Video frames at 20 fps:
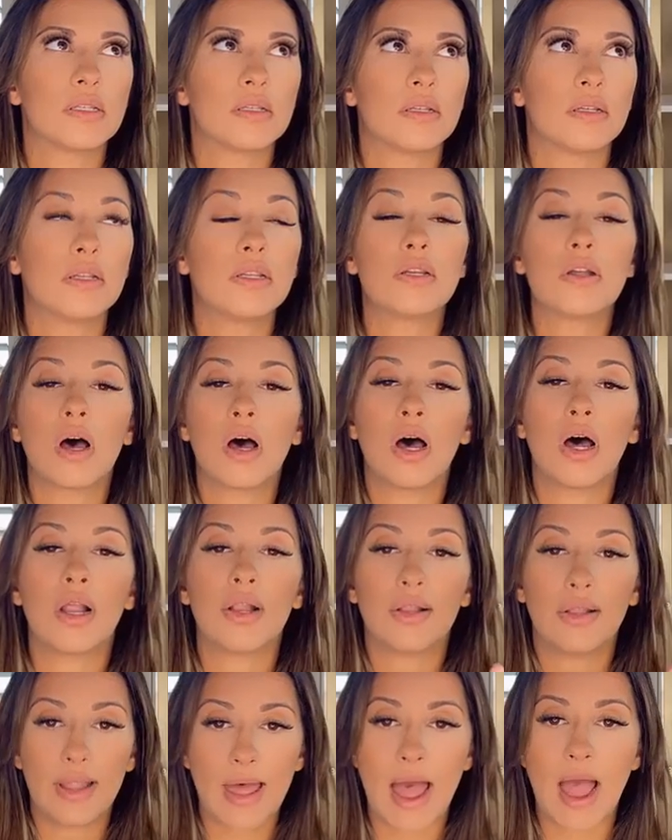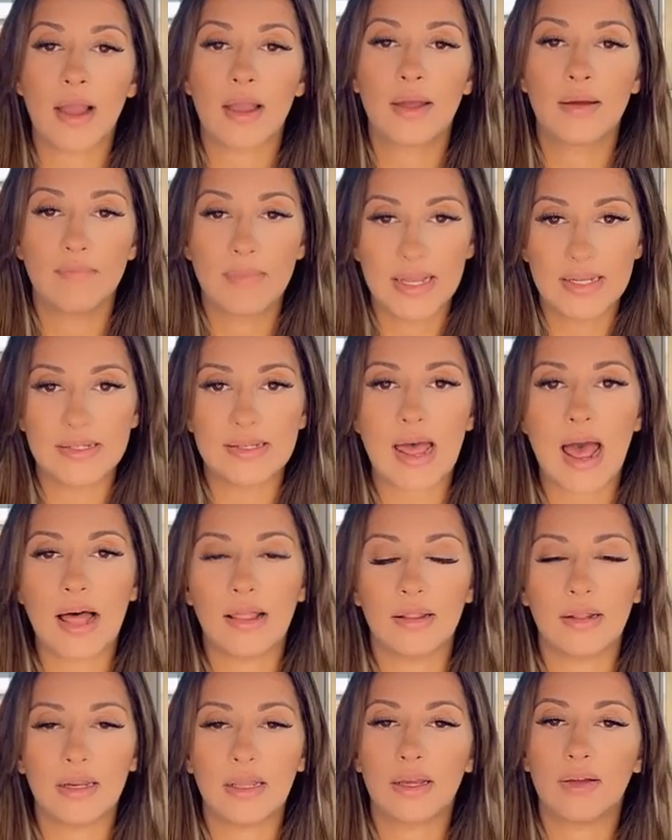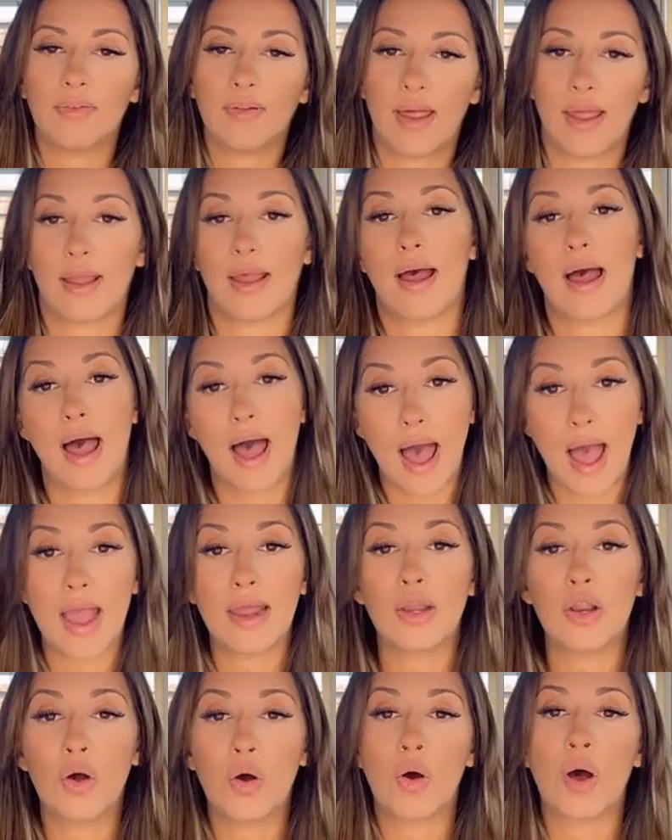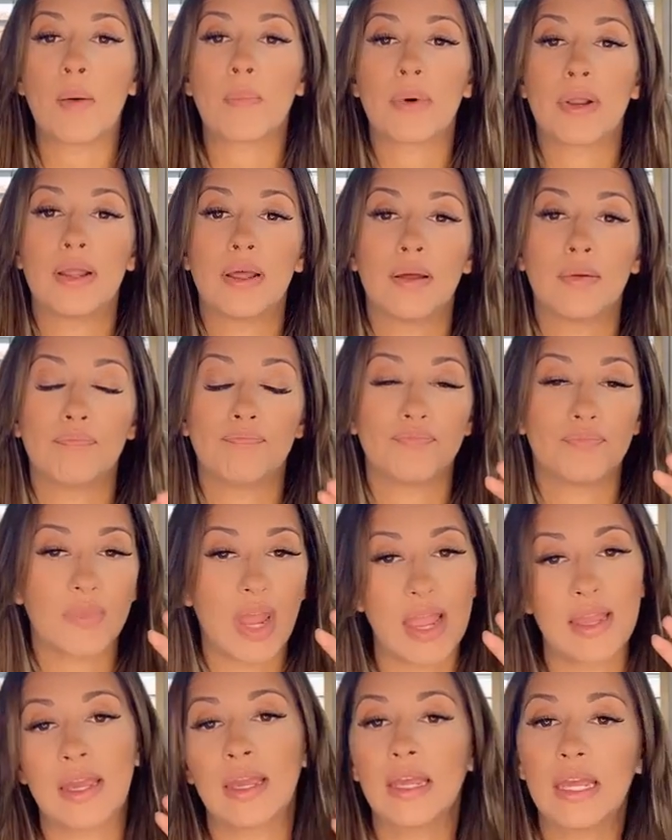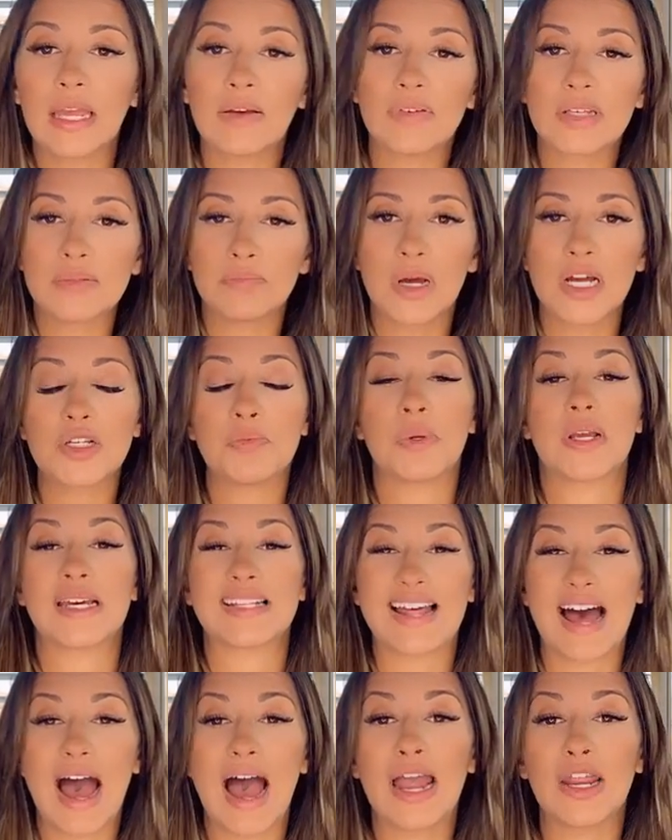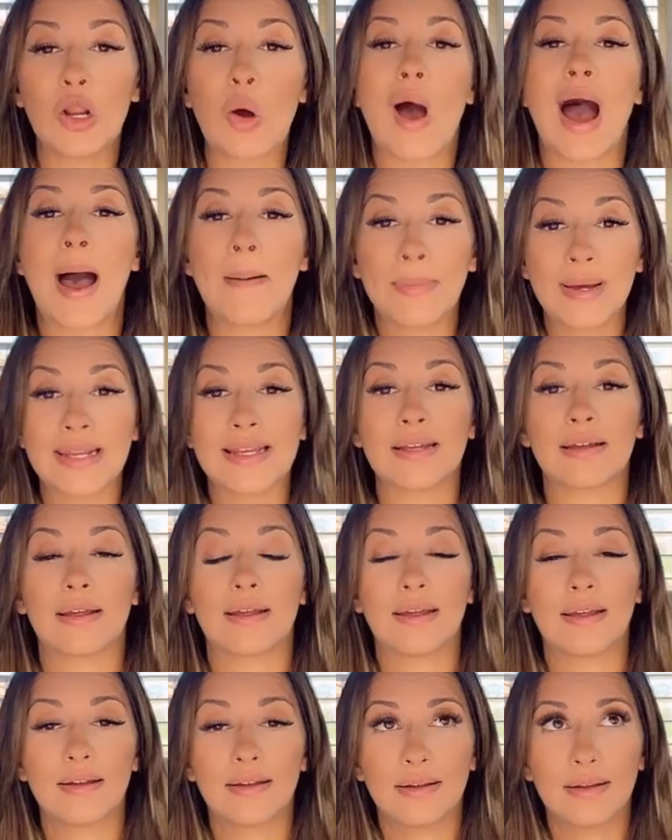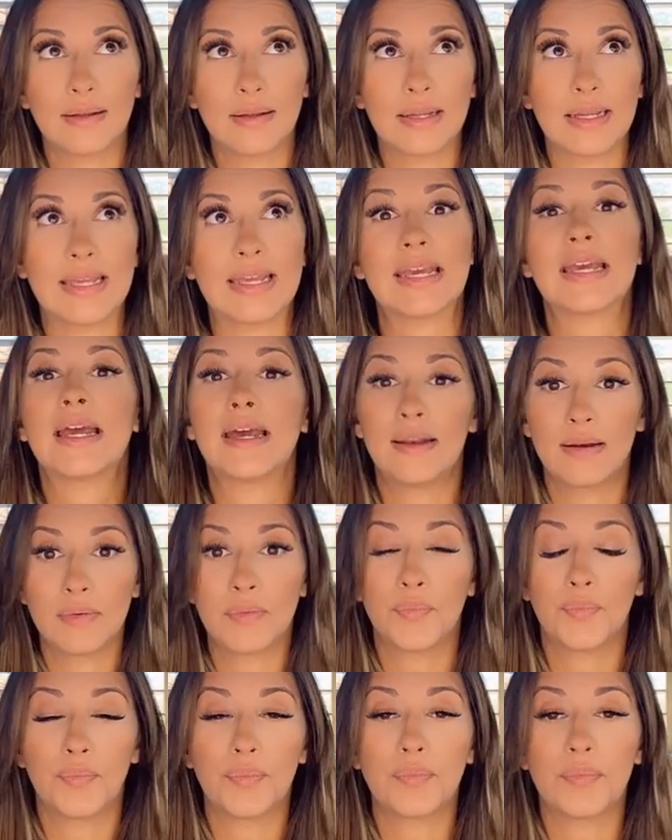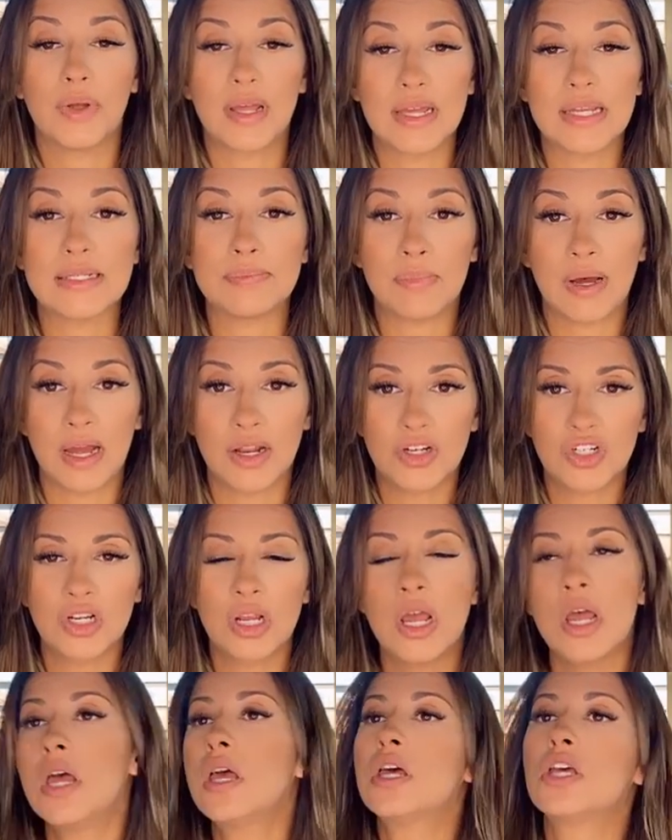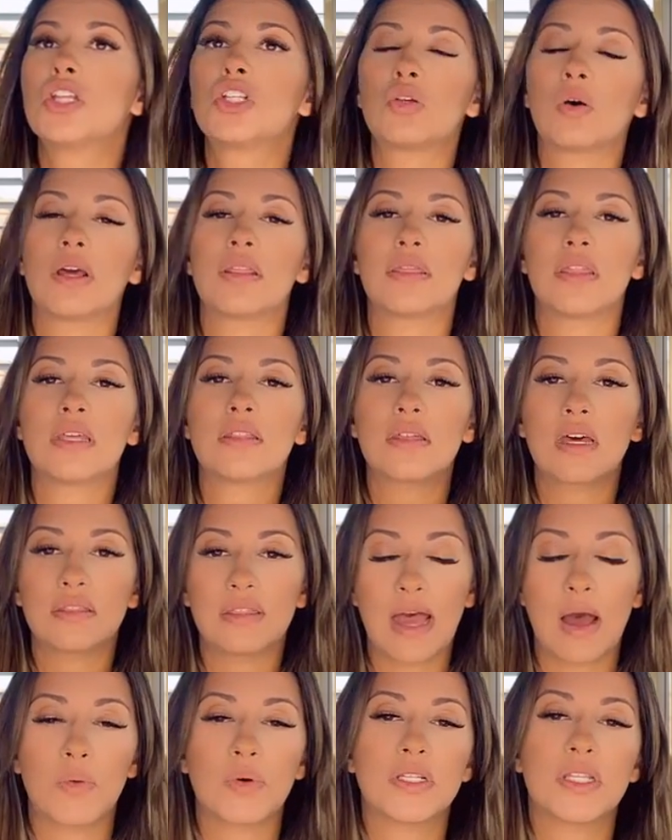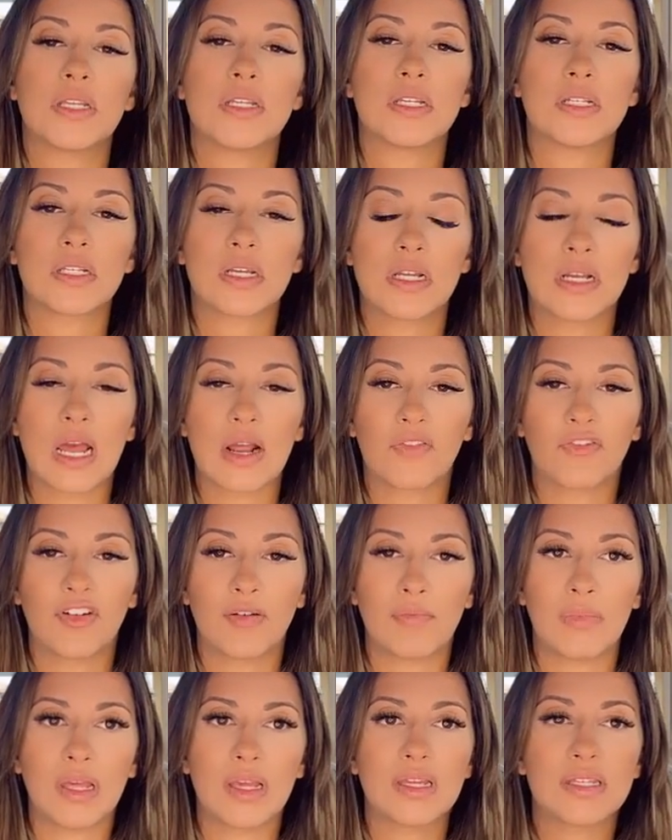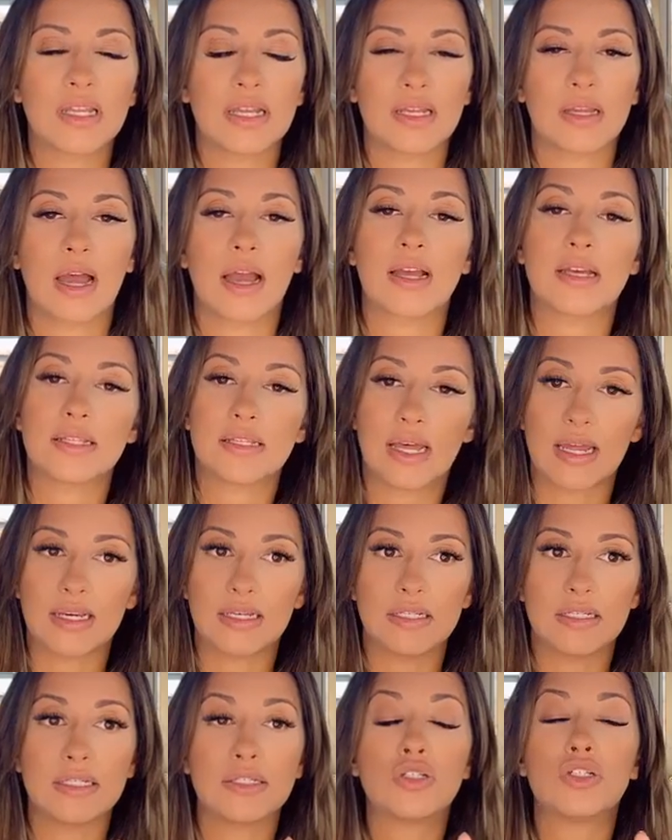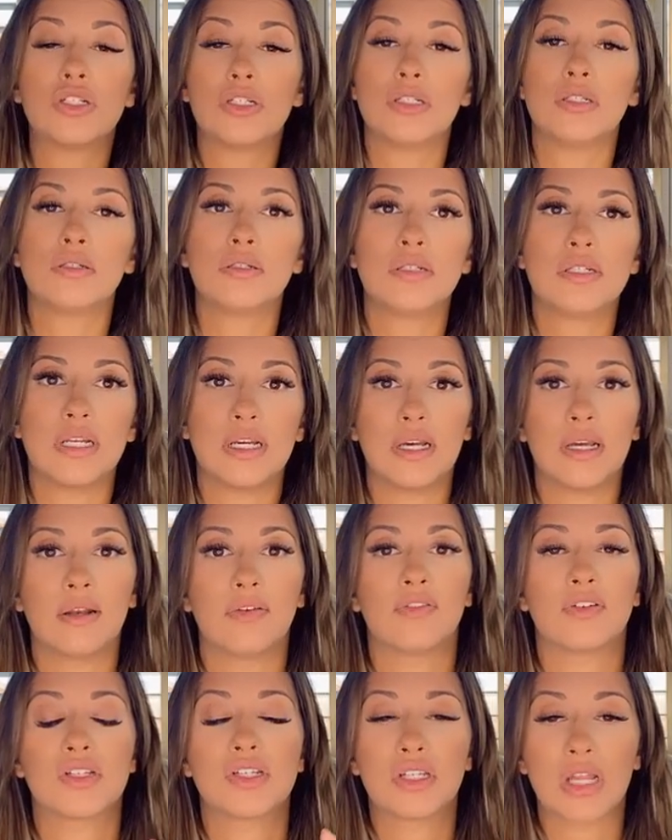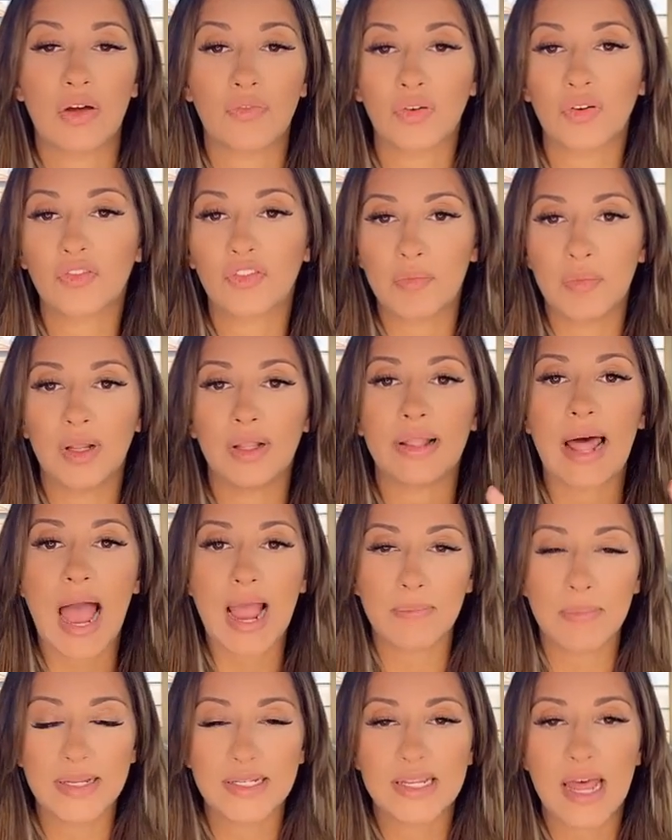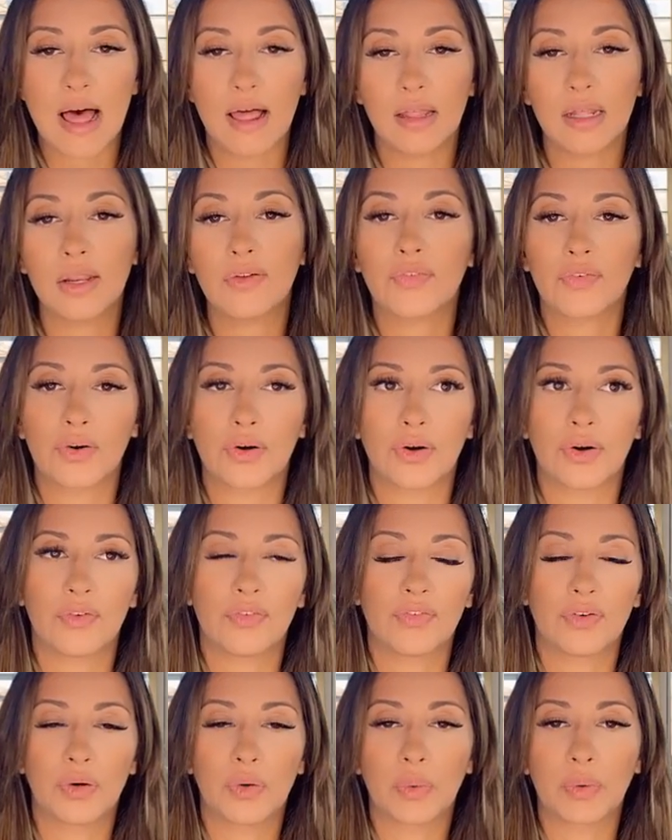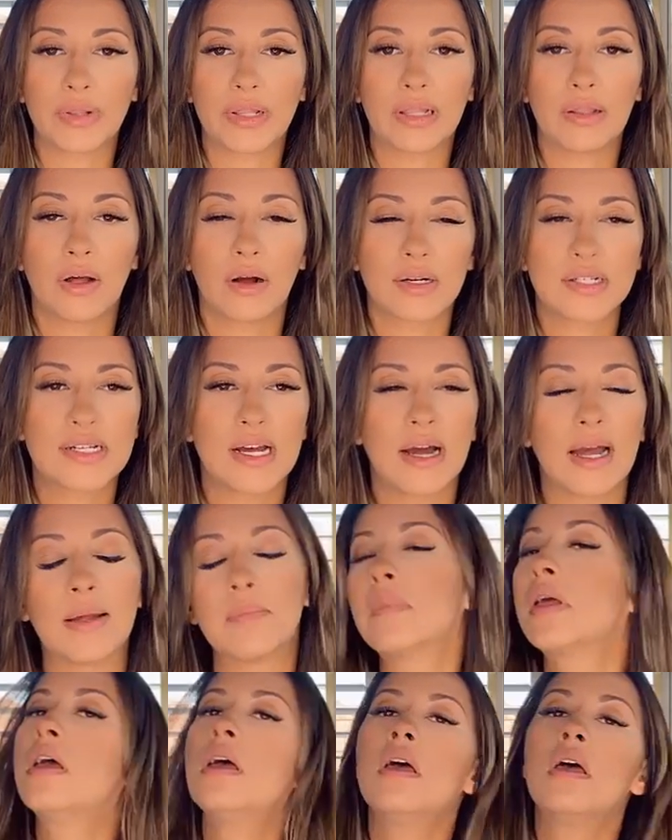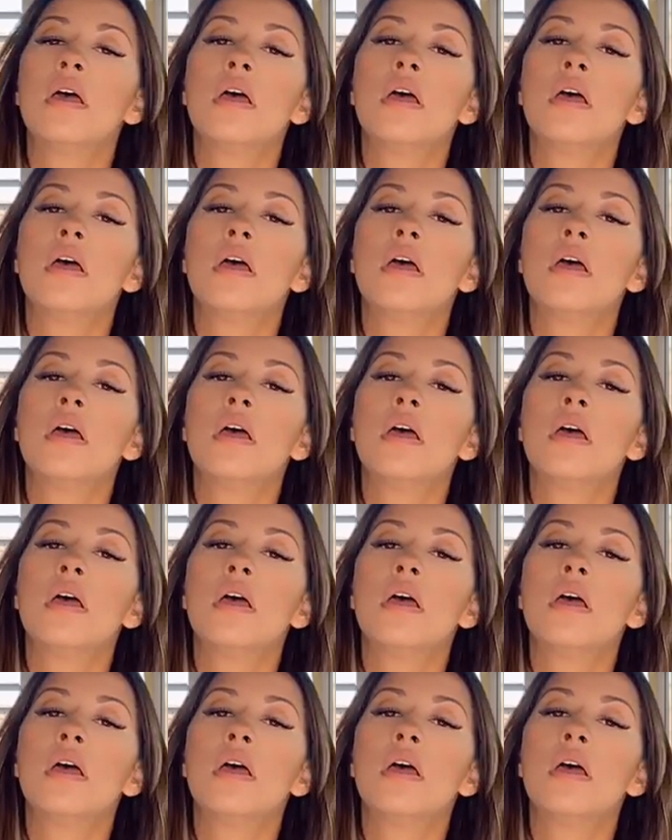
non-lack mentality of like, I know I can give as much because I know I'm going to get as much. So I think that was the disconnect for me, is like, because I did suffer from a lack mentality for a really long time,